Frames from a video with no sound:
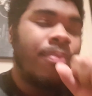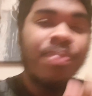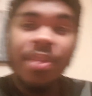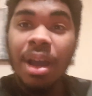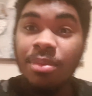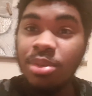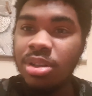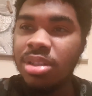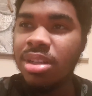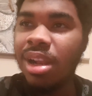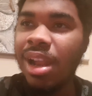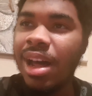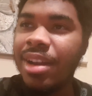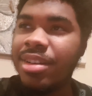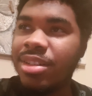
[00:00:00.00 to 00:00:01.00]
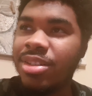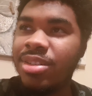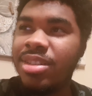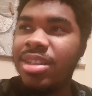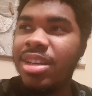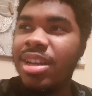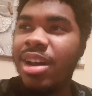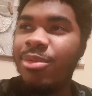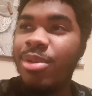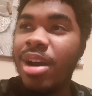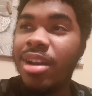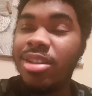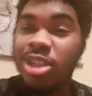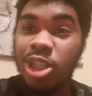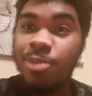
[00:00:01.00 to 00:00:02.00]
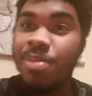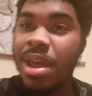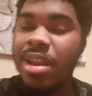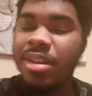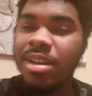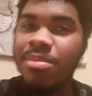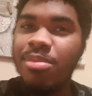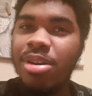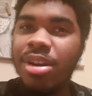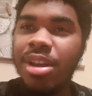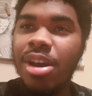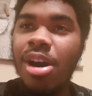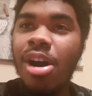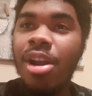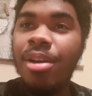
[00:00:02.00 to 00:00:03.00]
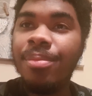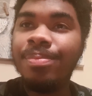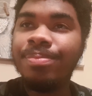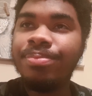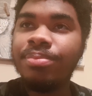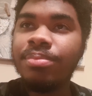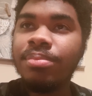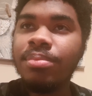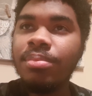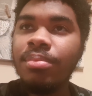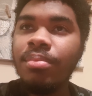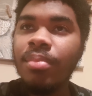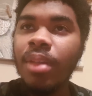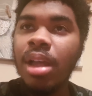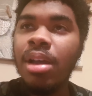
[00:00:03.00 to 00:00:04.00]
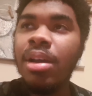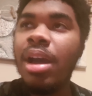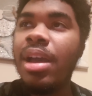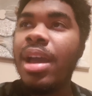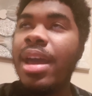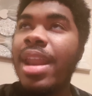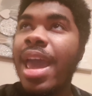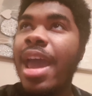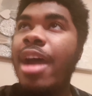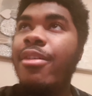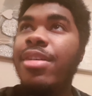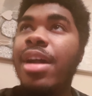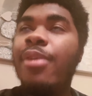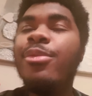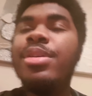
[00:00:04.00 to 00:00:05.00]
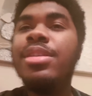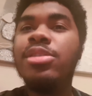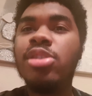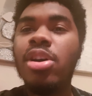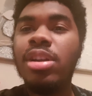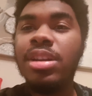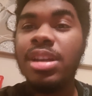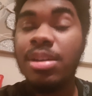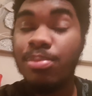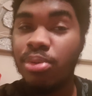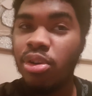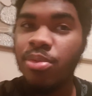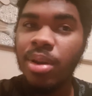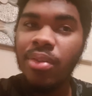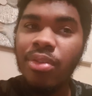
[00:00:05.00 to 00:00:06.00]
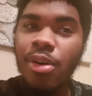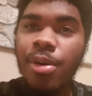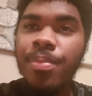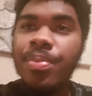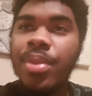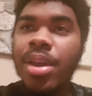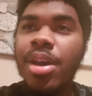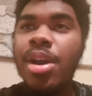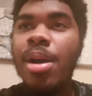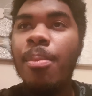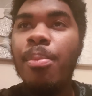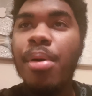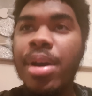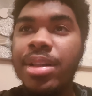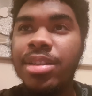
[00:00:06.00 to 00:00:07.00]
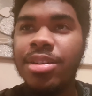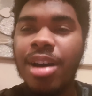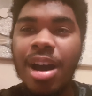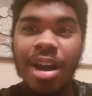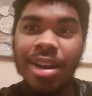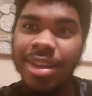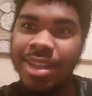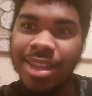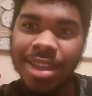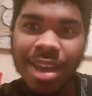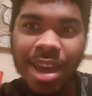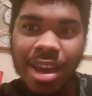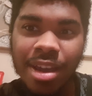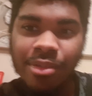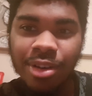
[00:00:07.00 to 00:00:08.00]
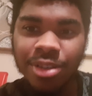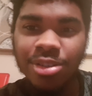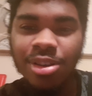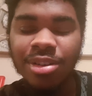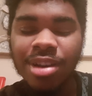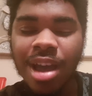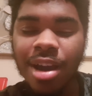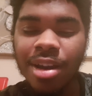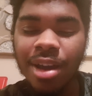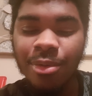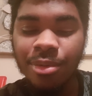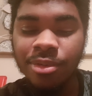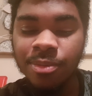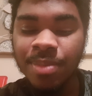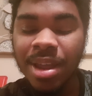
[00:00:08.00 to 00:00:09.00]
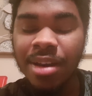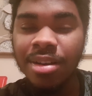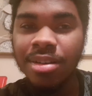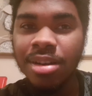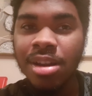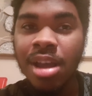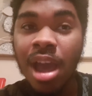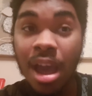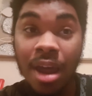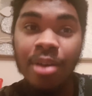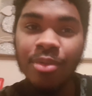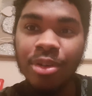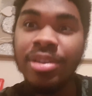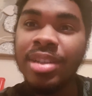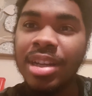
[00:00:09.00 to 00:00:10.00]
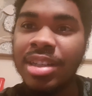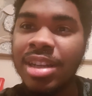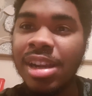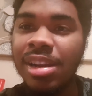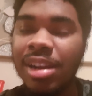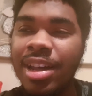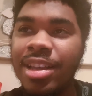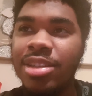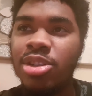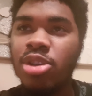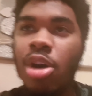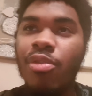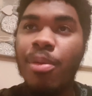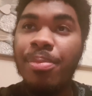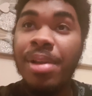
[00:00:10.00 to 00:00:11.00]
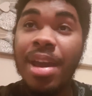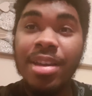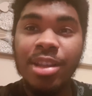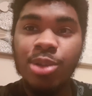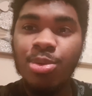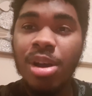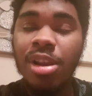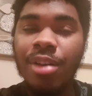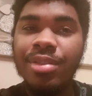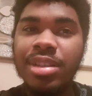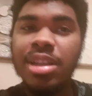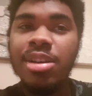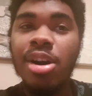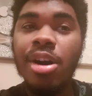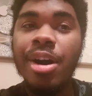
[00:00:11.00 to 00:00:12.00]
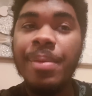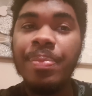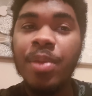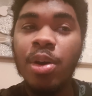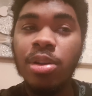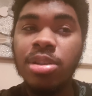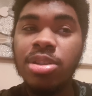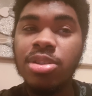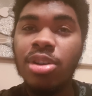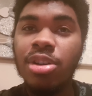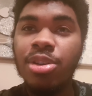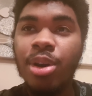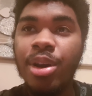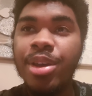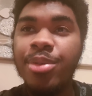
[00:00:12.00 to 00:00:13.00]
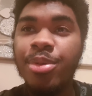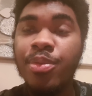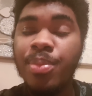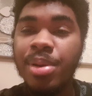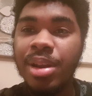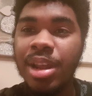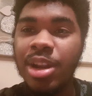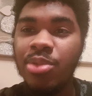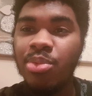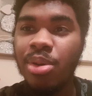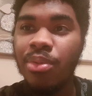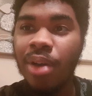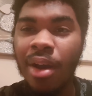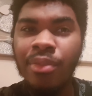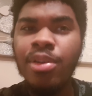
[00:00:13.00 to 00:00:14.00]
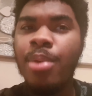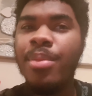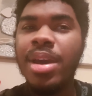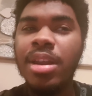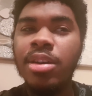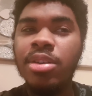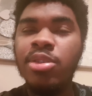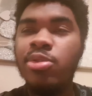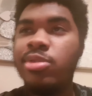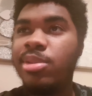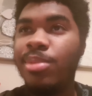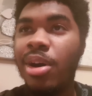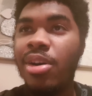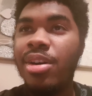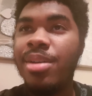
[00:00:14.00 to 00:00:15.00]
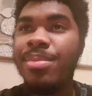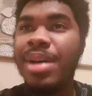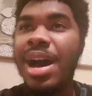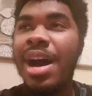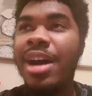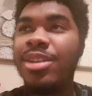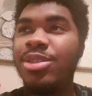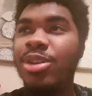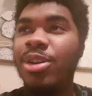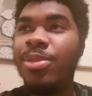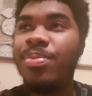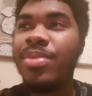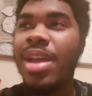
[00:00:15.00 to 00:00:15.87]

I'm just glad to see that we're actually spending the money on an area that we certainly need improvement for, but it's not our key area. So now that we've spent, and there's still links to other players as well, obviously. Hudson-Odoi, we've been linked with. I've not made a news about him at all.